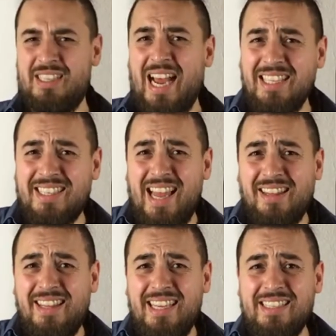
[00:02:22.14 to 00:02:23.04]
Signs
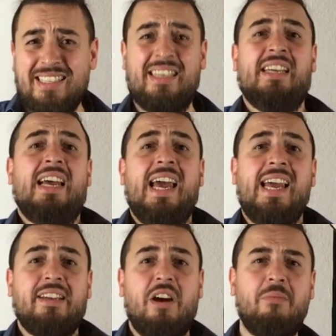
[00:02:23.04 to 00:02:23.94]
like these?
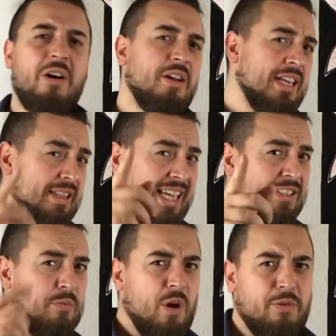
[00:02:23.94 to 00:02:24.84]
Hey, come on,
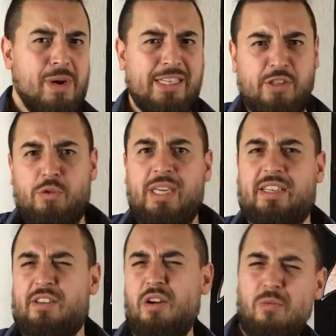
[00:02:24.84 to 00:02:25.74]
that's a one-way
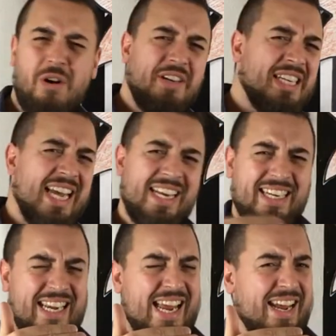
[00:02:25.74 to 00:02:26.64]
street. No one
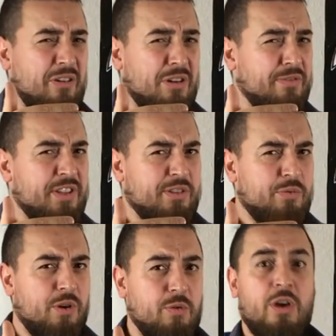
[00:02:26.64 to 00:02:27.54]
can get out of this
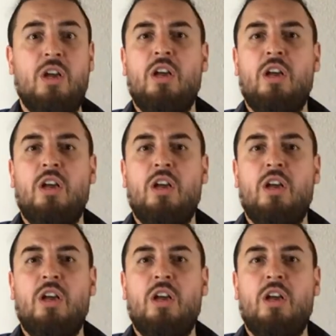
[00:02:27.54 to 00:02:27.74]
road.